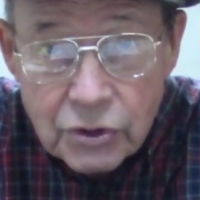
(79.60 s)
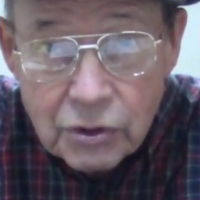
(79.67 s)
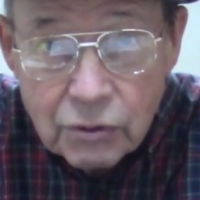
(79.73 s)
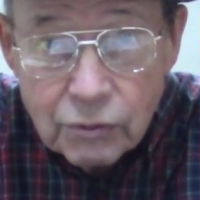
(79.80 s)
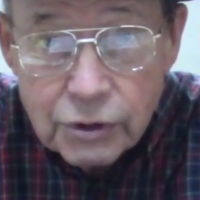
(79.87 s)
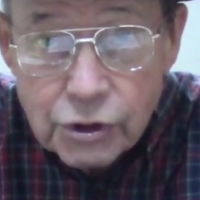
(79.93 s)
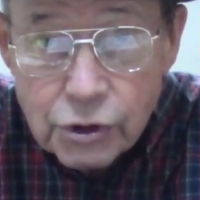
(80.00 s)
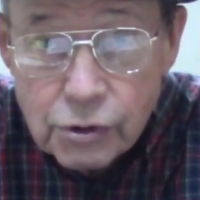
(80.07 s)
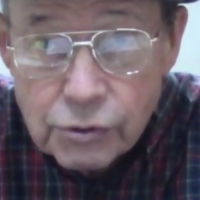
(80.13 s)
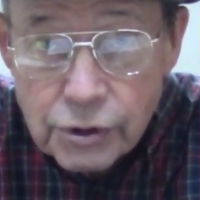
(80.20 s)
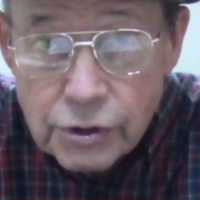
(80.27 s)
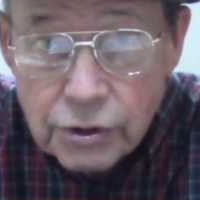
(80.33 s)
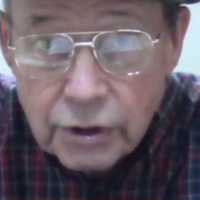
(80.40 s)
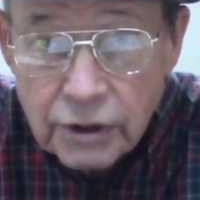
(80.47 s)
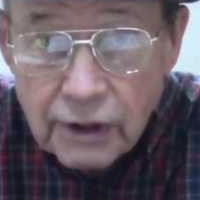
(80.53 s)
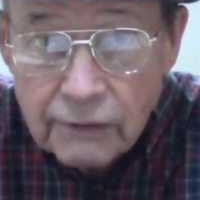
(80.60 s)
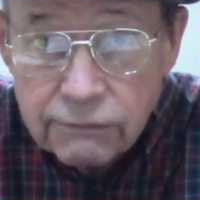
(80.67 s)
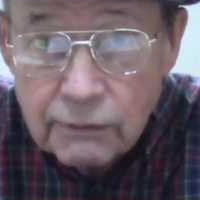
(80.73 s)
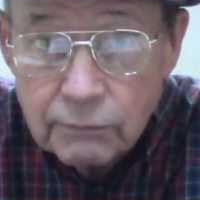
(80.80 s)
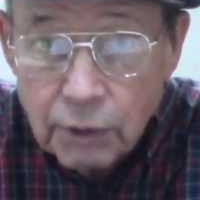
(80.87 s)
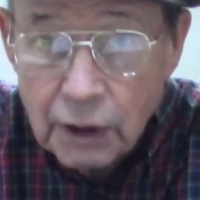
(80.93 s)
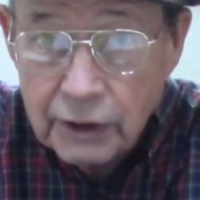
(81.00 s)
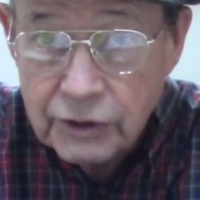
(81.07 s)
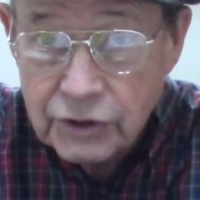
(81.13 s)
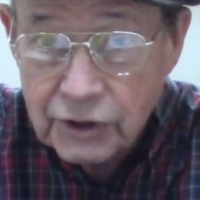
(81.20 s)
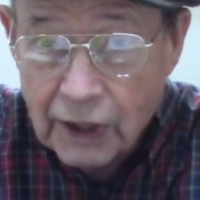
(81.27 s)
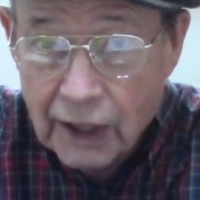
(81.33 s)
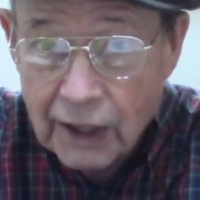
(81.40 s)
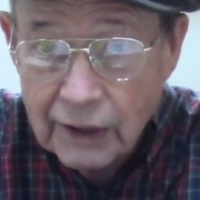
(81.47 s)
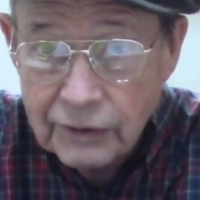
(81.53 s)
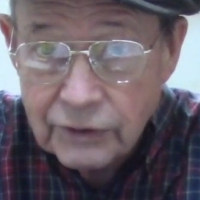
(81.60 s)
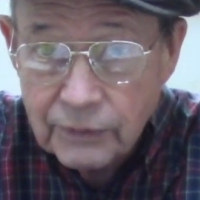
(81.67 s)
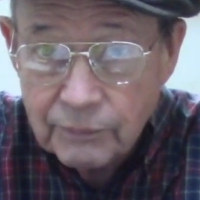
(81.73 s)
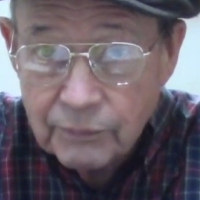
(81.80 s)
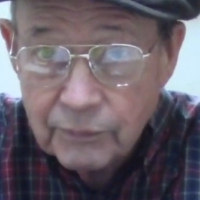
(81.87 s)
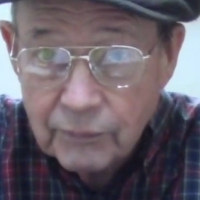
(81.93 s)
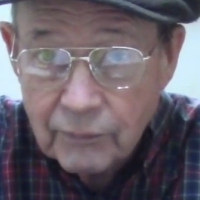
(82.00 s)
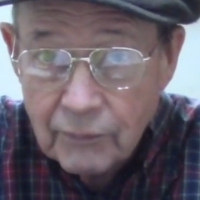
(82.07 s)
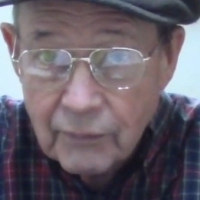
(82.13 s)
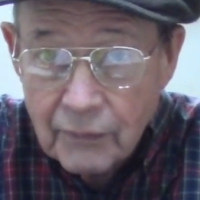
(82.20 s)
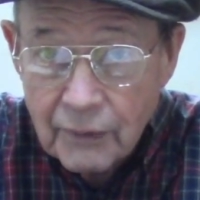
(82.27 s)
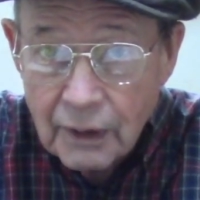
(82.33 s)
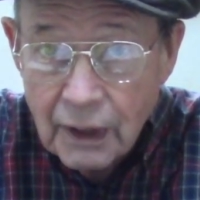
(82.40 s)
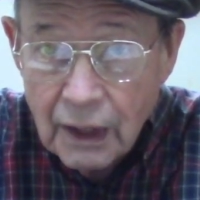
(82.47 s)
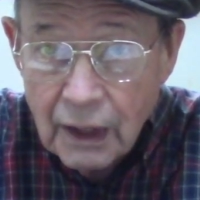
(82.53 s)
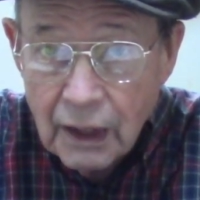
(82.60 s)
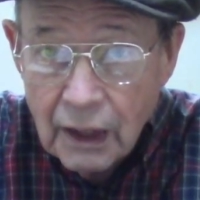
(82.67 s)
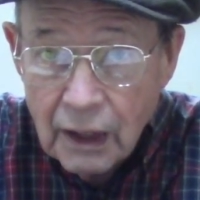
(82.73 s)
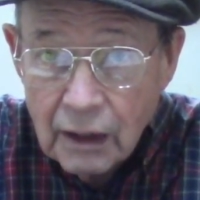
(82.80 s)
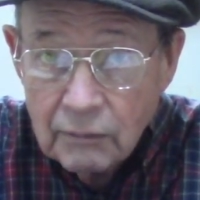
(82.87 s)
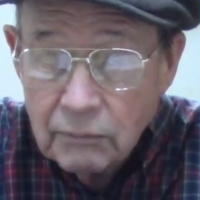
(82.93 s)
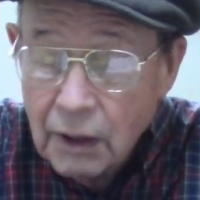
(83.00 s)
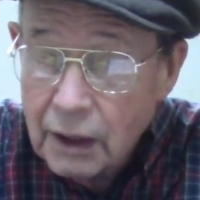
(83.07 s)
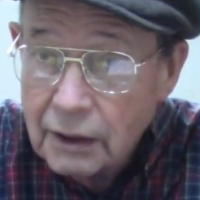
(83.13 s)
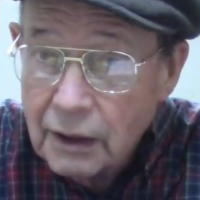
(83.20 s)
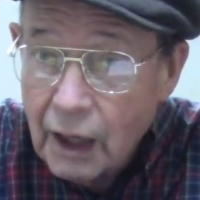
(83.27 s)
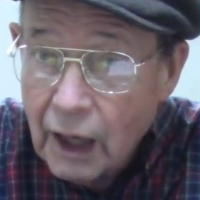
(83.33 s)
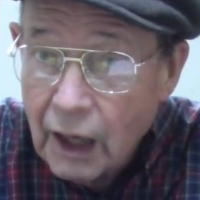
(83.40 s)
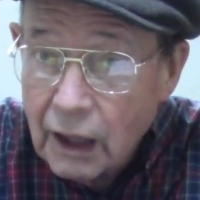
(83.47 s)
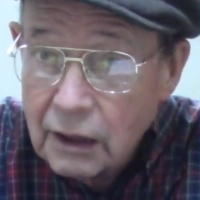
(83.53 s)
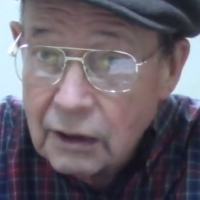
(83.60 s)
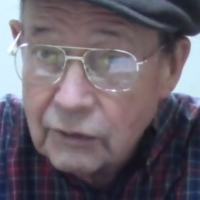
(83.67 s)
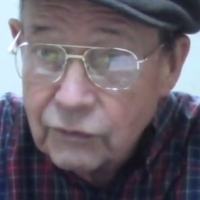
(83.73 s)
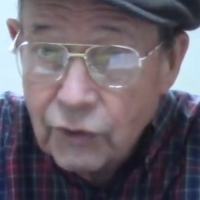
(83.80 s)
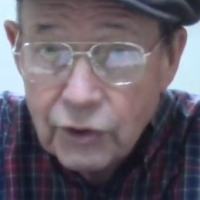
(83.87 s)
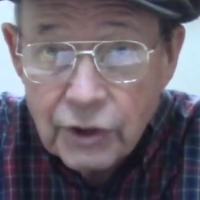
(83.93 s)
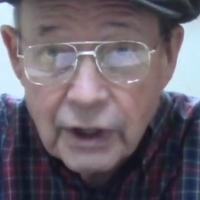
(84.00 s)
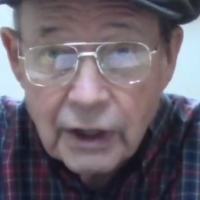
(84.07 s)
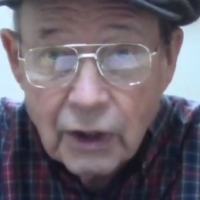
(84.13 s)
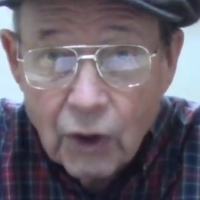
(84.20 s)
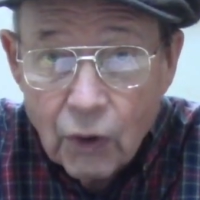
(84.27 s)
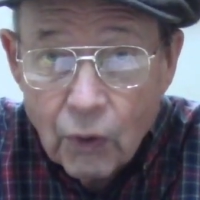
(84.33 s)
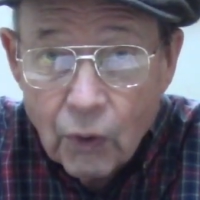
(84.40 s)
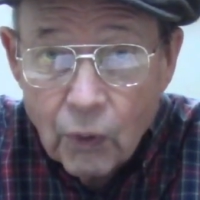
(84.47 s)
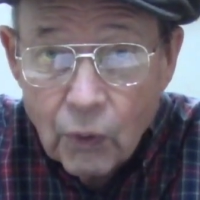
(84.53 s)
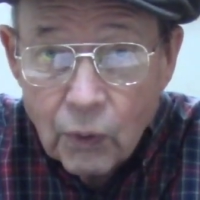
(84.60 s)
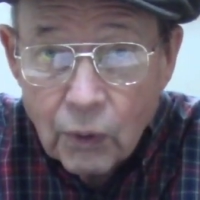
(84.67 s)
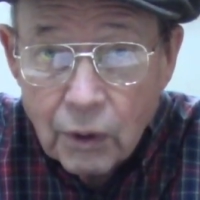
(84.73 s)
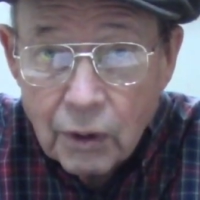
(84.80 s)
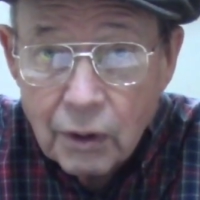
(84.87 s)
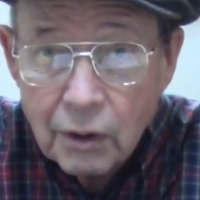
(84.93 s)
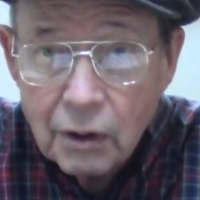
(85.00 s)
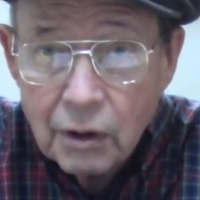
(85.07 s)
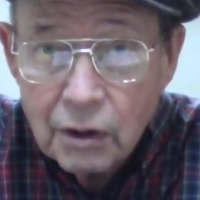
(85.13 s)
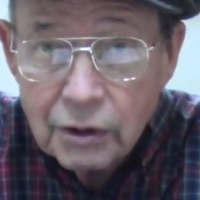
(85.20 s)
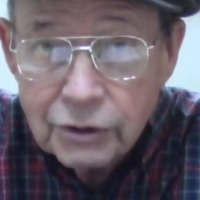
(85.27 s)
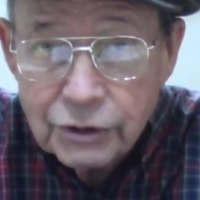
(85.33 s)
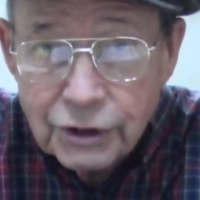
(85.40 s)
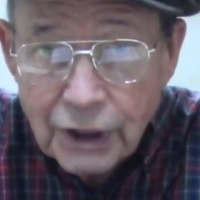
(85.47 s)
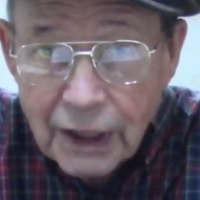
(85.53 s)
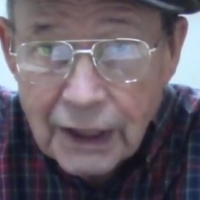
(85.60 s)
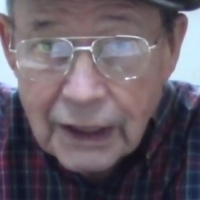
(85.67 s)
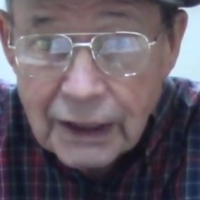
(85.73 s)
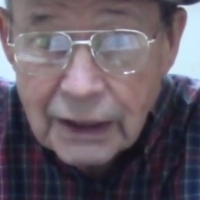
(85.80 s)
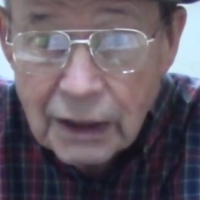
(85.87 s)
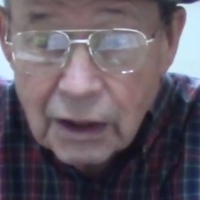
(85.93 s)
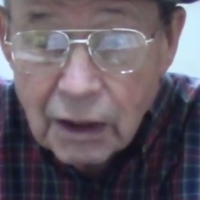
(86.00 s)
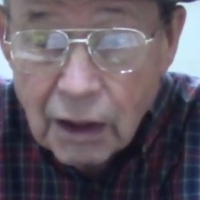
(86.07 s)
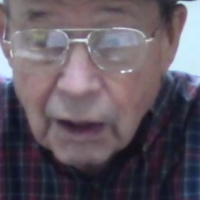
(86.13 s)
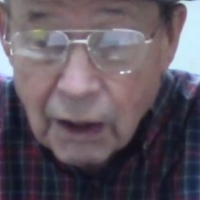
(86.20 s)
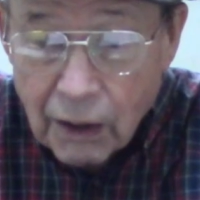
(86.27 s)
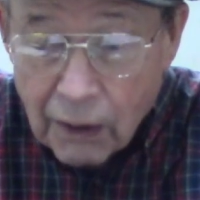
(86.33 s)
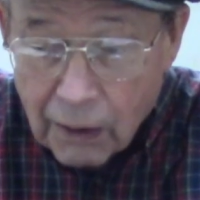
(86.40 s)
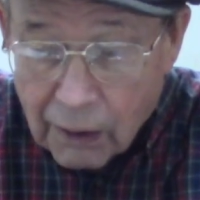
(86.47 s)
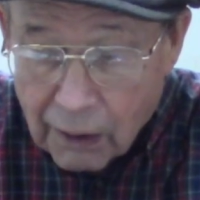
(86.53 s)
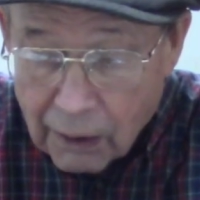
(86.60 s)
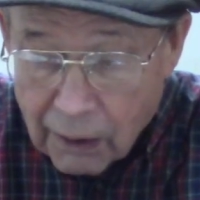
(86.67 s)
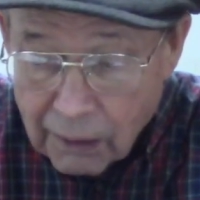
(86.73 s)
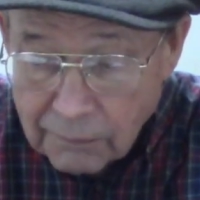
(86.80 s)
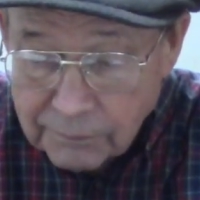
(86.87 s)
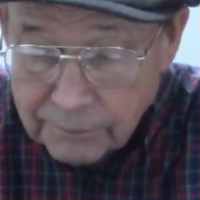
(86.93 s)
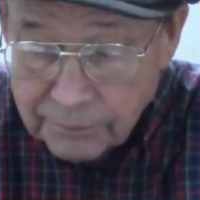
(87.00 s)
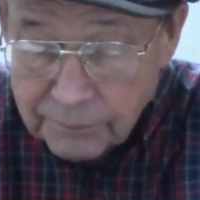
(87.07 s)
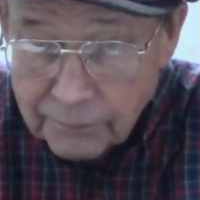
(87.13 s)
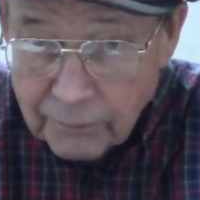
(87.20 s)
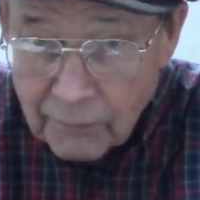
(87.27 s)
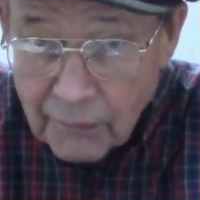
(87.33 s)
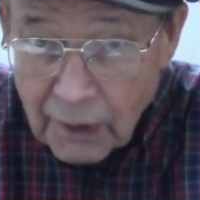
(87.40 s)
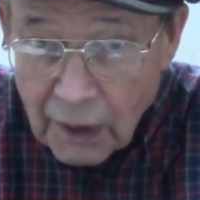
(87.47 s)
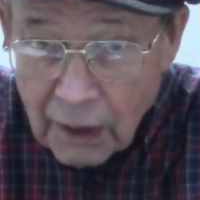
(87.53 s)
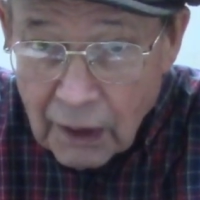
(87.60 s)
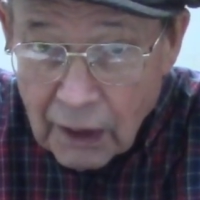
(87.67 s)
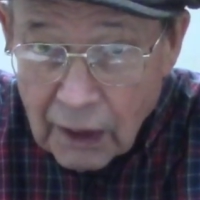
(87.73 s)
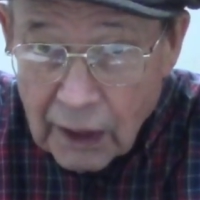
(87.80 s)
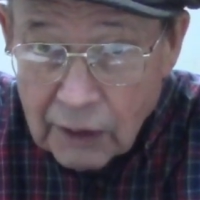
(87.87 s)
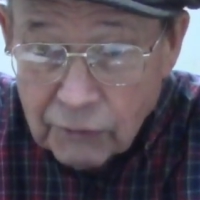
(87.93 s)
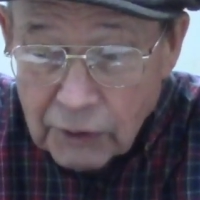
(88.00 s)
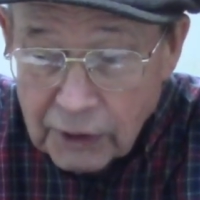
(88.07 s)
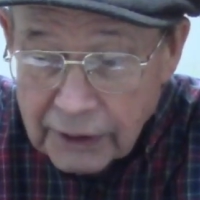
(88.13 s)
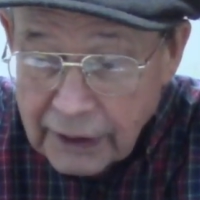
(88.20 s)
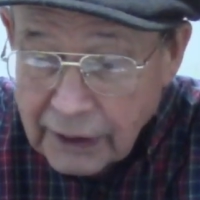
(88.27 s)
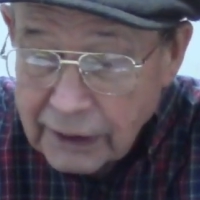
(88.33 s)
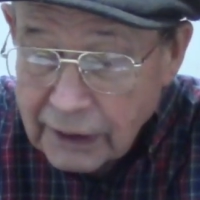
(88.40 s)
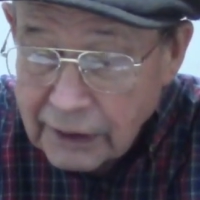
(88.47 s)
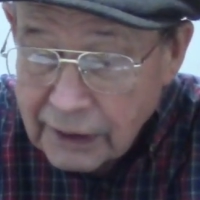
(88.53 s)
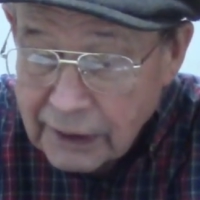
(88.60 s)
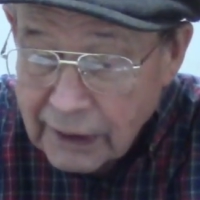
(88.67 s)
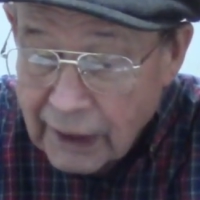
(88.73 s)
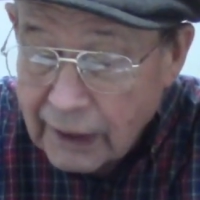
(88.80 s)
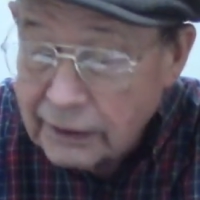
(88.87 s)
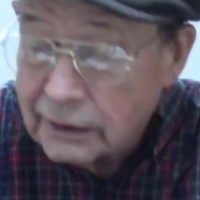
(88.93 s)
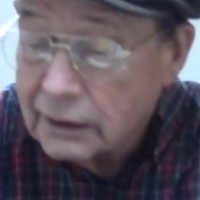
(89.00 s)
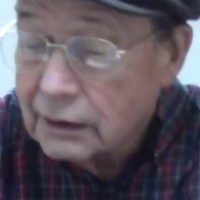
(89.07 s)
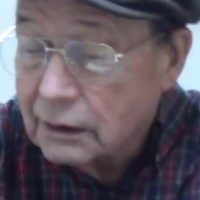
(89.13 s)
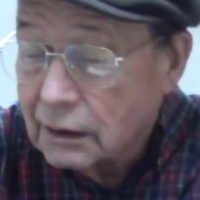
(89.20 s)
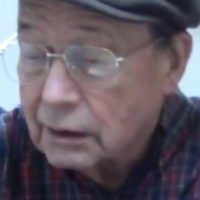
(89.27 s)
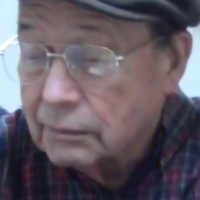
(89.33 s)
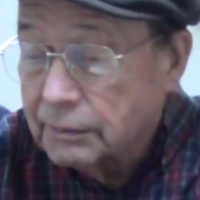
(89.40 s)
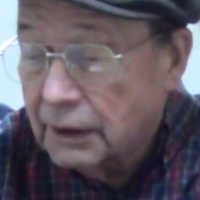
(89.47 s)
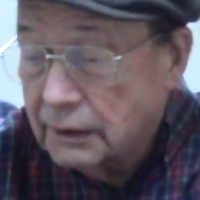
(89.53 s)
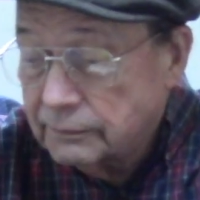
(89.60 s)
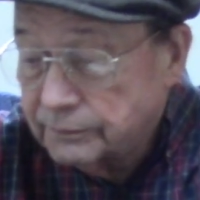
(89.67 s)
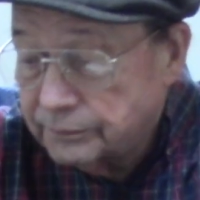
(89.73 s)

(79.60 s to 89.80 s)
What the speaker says: which uses a different bullet size, but not for the older JR. And we'll get into that in a little bit.